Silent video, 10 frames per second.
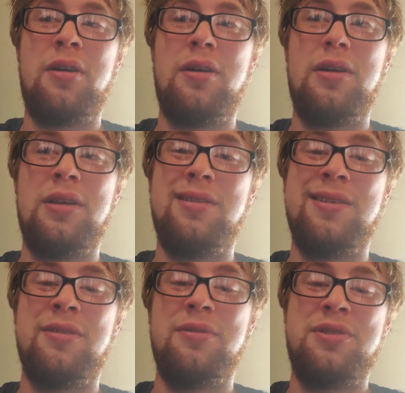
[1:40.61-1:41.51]
Uh,
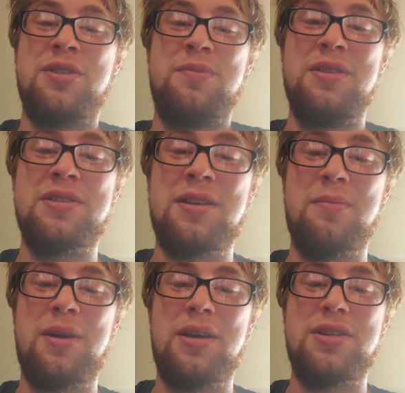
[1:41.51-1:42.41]
it'll just be the
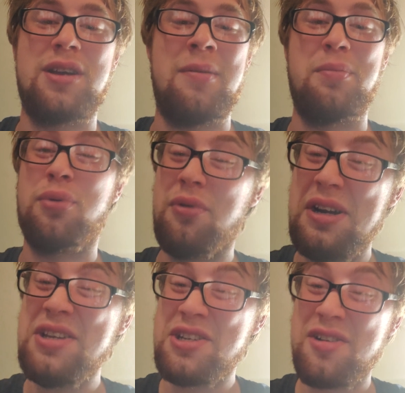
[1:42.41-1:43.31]
same page. I'm
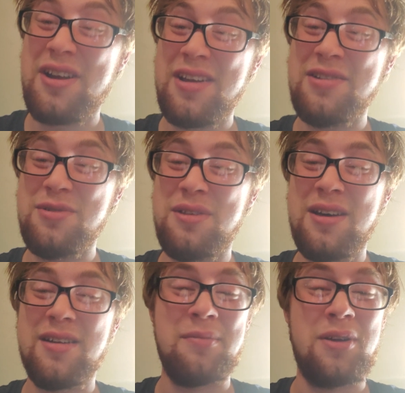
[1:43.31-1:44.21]
pretty sure I can do
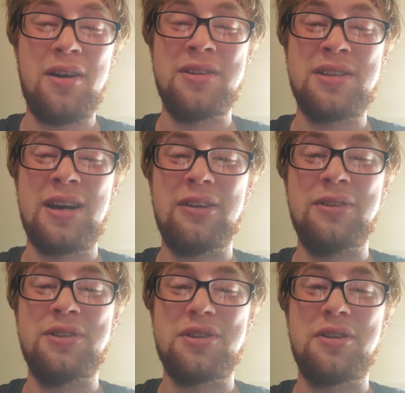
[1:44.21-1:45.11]
that. I'm not
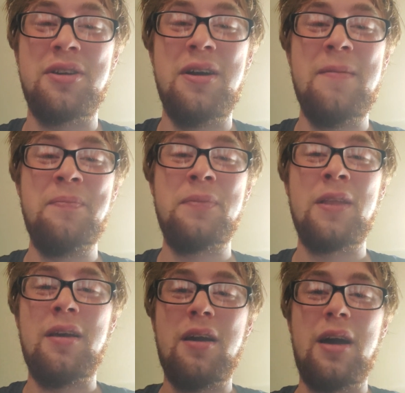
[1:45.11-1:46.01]
entirely sure
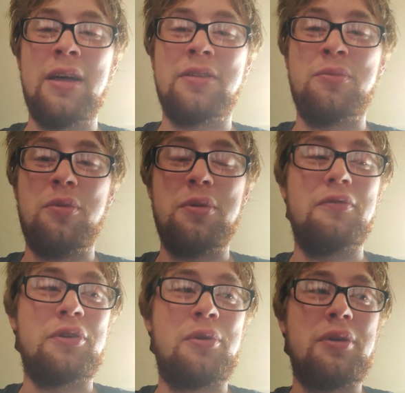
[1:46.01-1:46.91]
at the moment
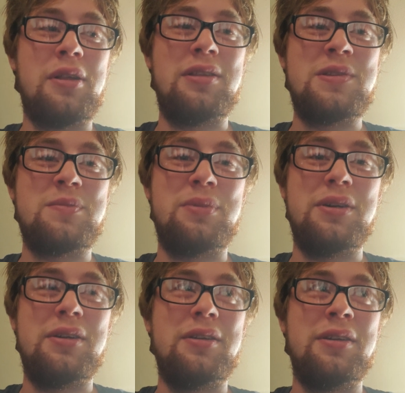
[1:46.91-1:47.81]
of recording this,
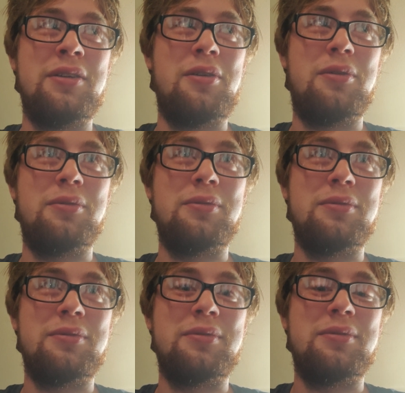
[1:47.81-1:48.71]
but you know,
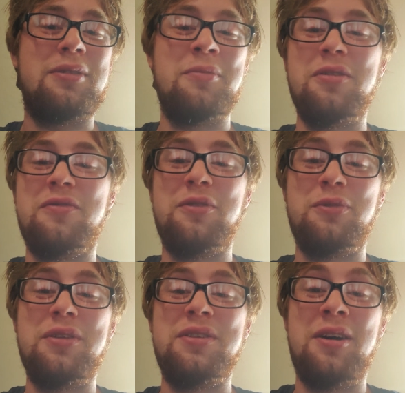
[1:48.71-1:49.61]
I'm going to feel
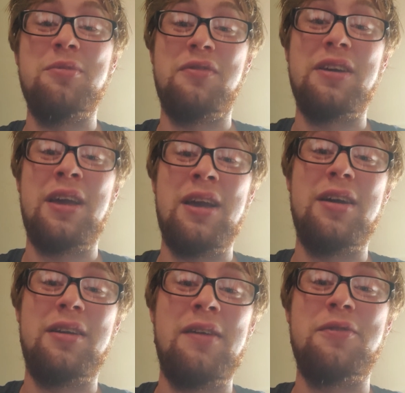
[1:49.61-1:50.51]
really dumb if I
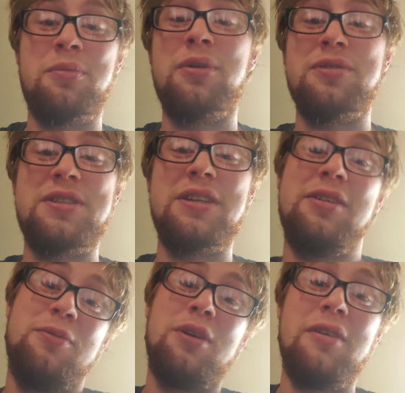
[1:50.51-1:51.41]
can't after posting
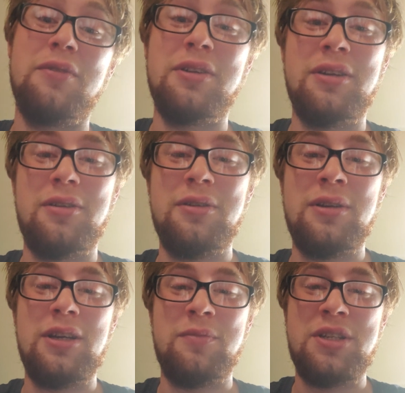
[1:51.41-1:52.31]
it. Whatever, you know, you
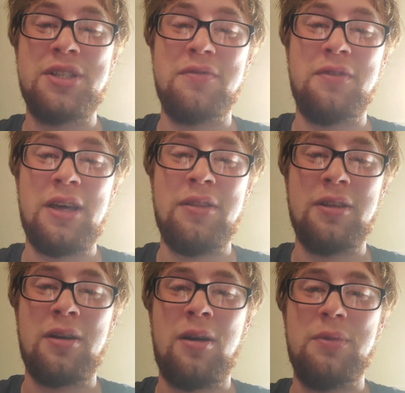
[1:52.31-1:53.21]
can give me shit for that in
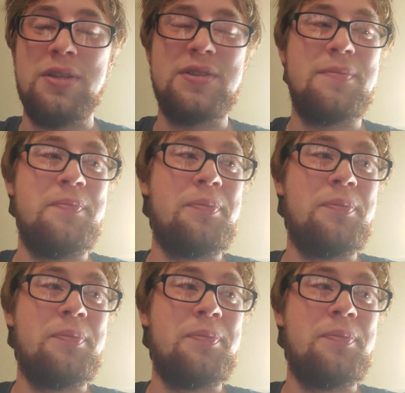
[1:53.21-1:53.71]
the comments.